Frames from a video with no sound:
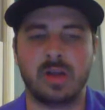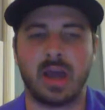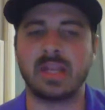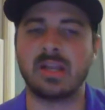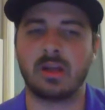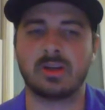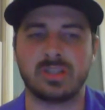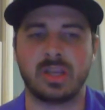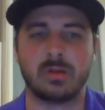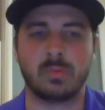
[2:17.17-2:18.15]
I didn't
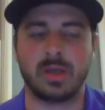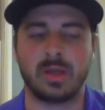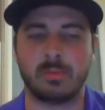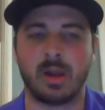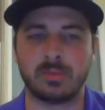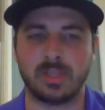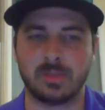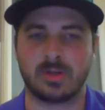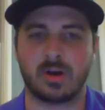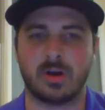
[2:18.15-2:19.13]
understand when he brought up
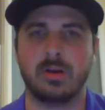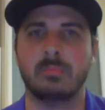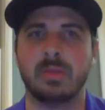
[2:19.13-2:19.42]
James Harden,